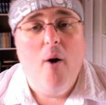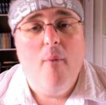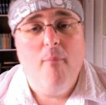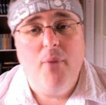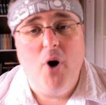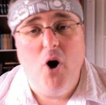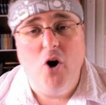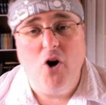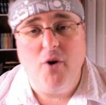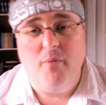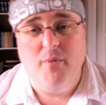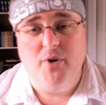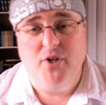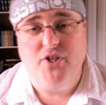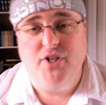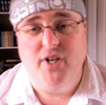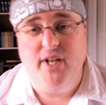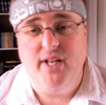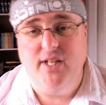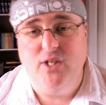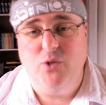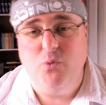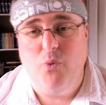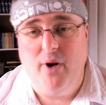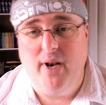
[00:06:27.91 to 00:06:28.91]
Poker
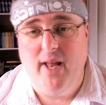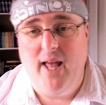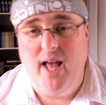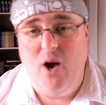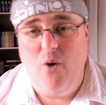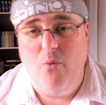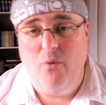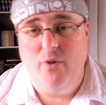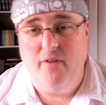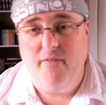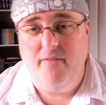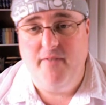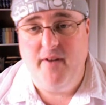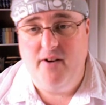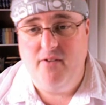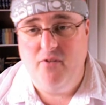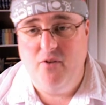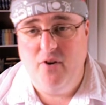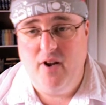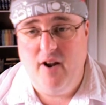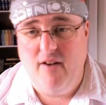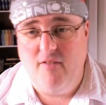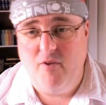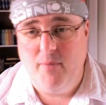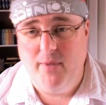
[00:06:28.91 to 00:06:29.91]
machines won out with the federal
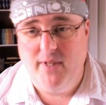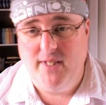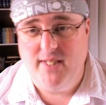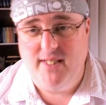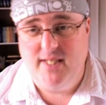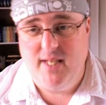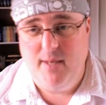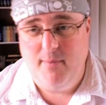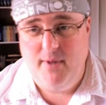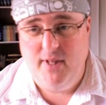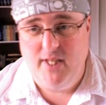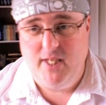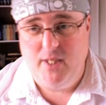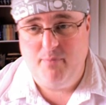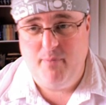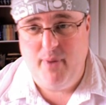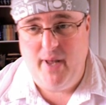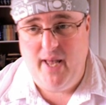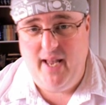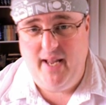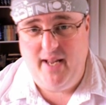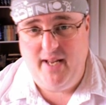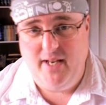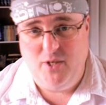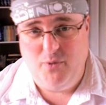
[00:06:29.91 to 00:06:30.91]
government stimulus
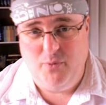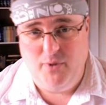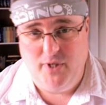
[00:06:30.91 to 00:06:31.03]
package,